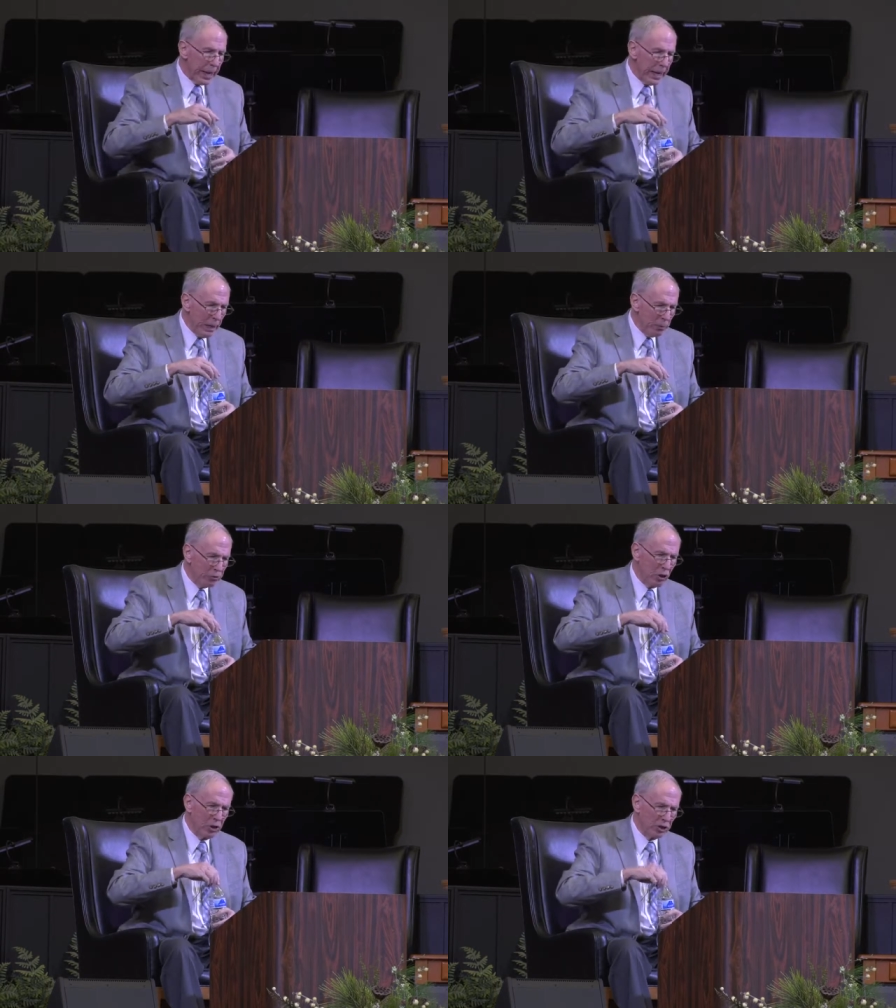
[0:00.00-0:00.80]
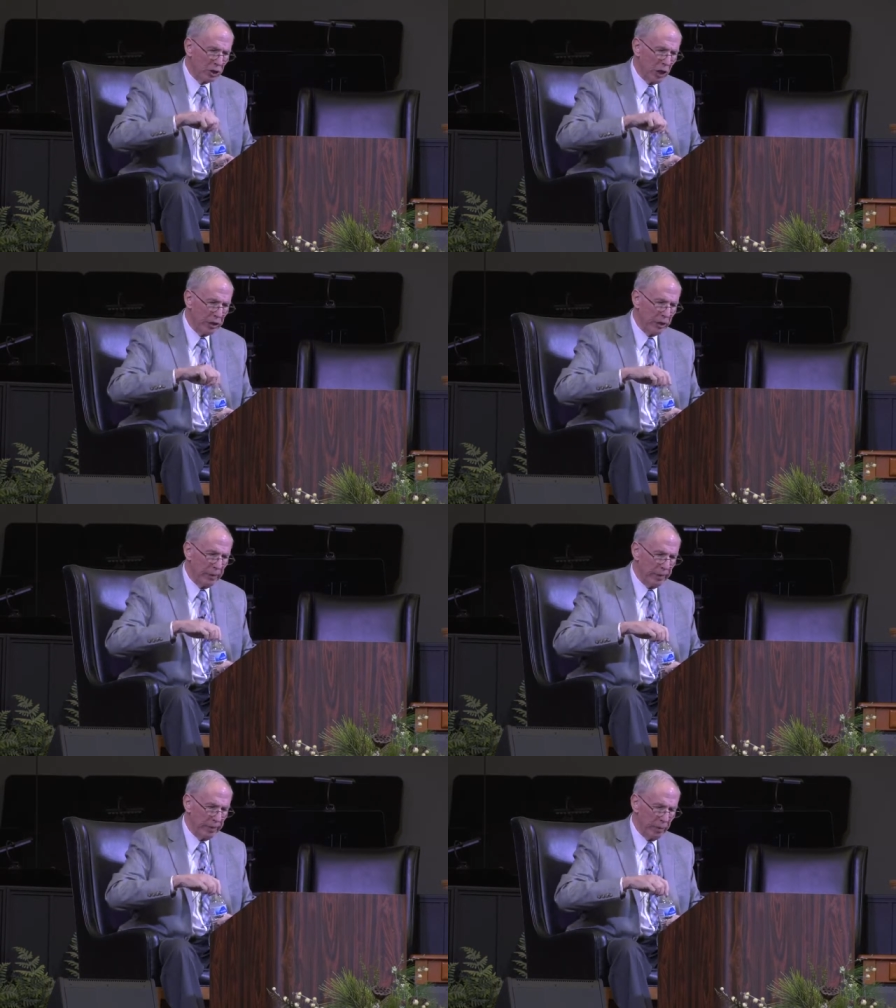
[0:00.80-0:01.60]
And I was going to start
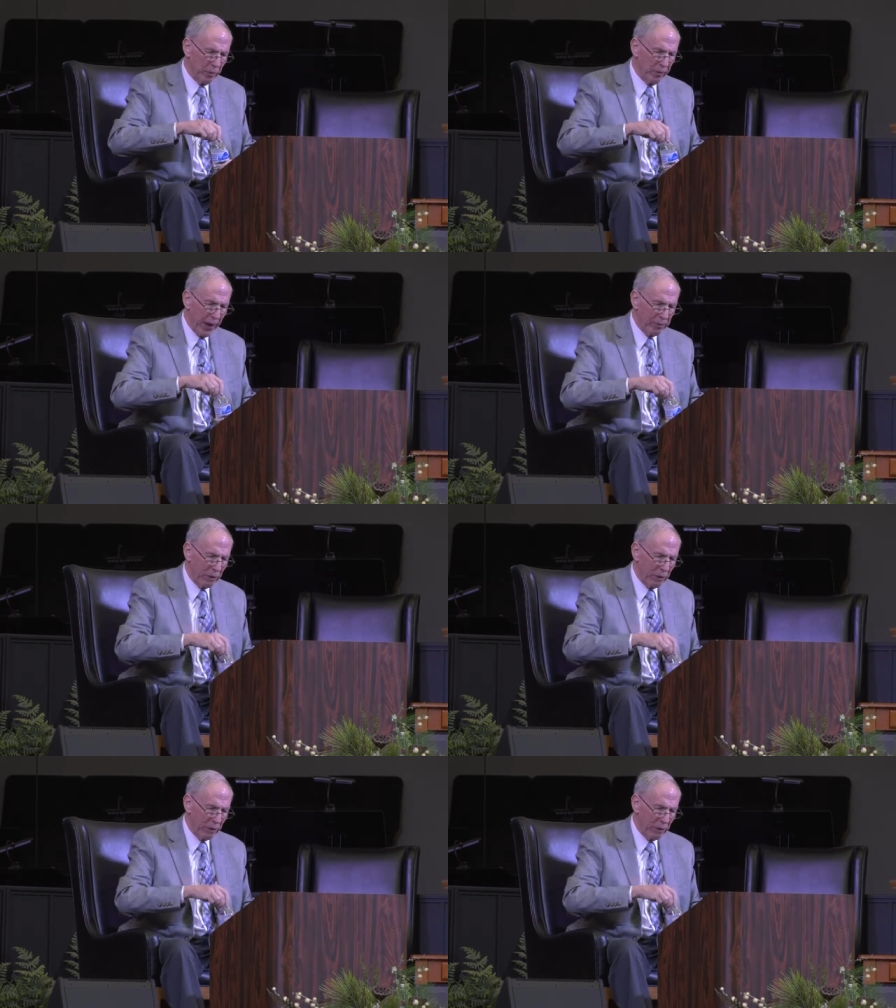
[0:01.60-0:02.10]
the, the revival